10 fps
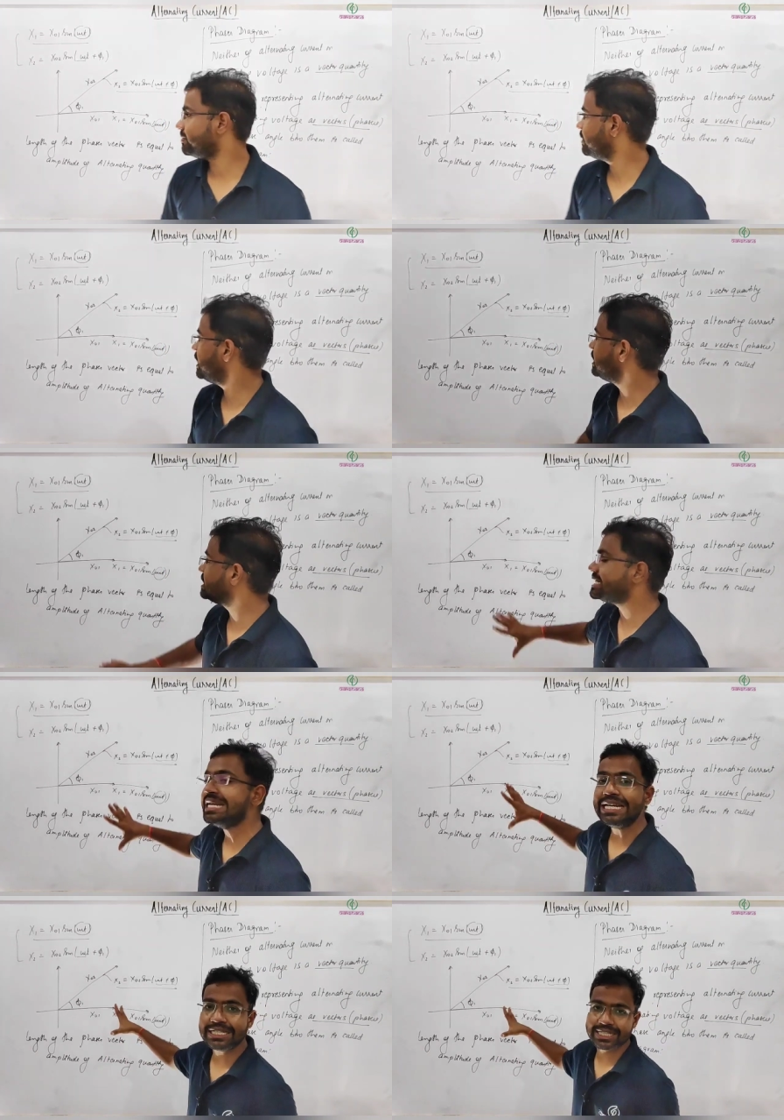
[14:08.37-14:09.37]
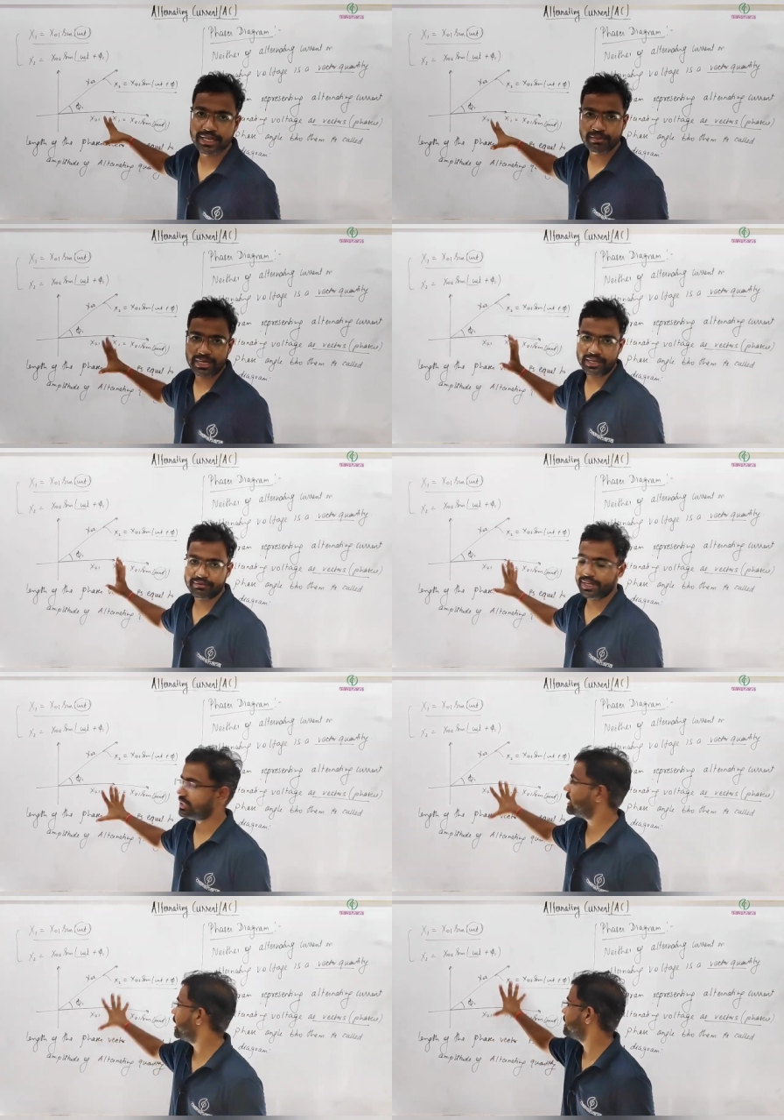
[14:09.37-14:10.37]
we treat them like
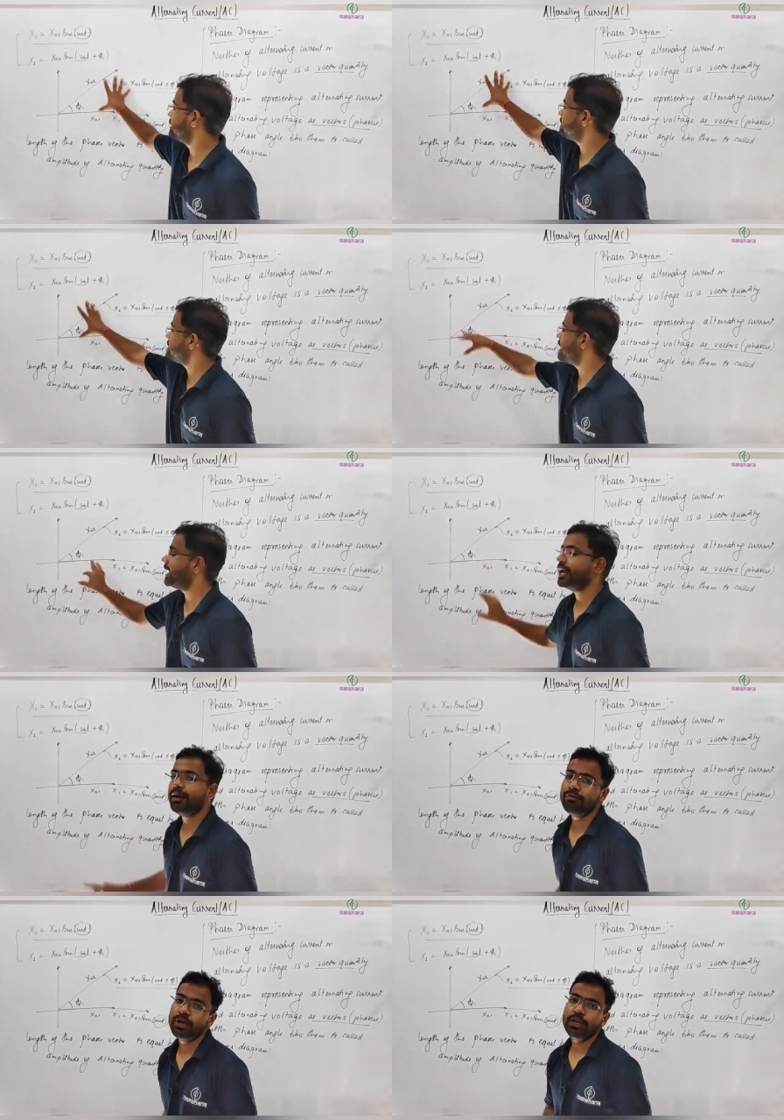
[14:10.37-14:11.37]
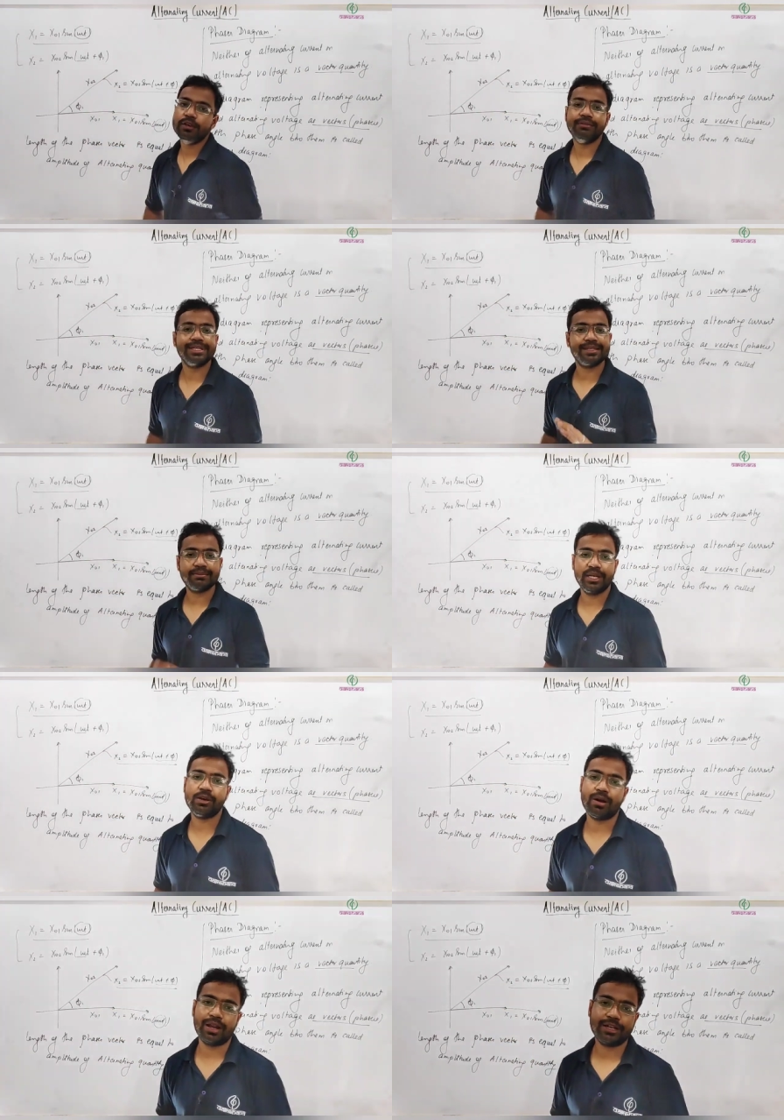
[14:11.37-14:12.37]
vector, and this diagram we simply
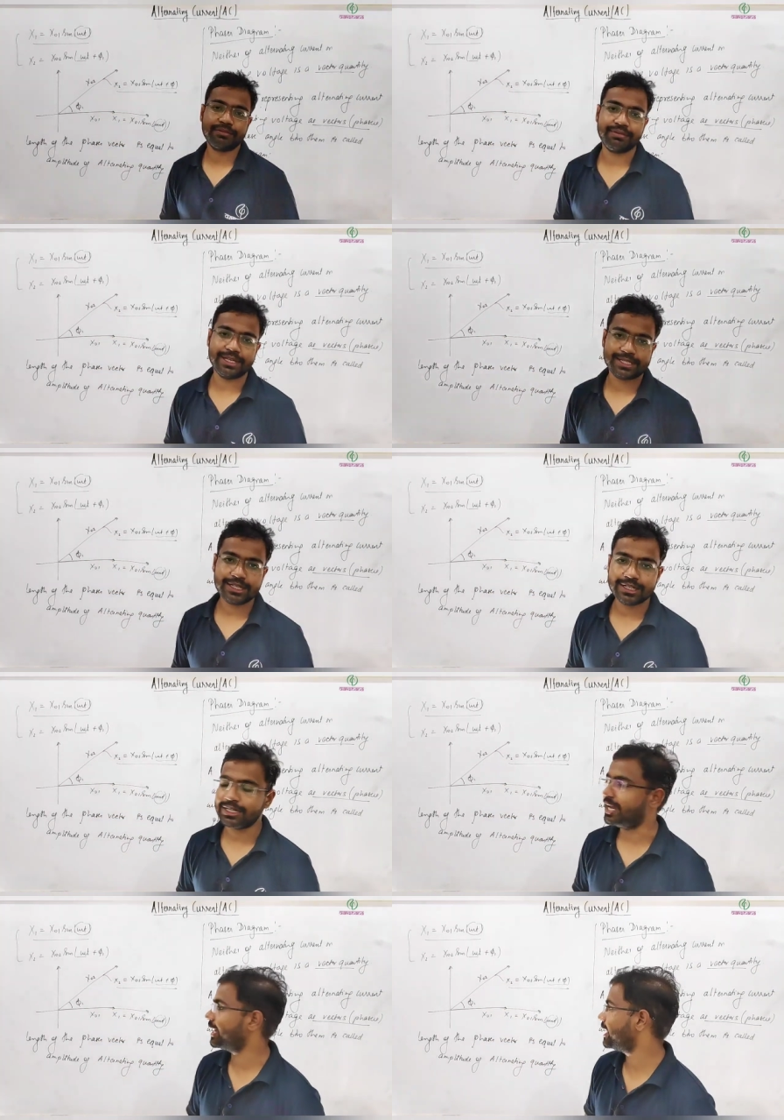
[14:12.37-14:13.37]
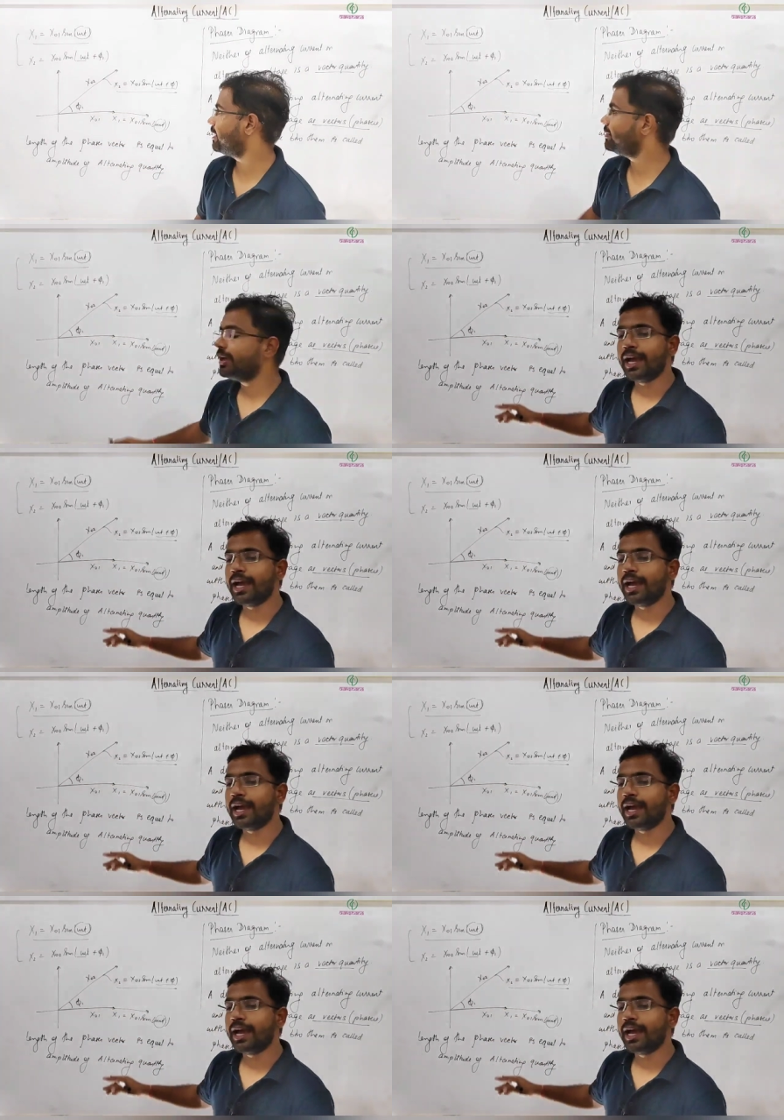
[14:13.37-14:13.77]
call it phasor diagram.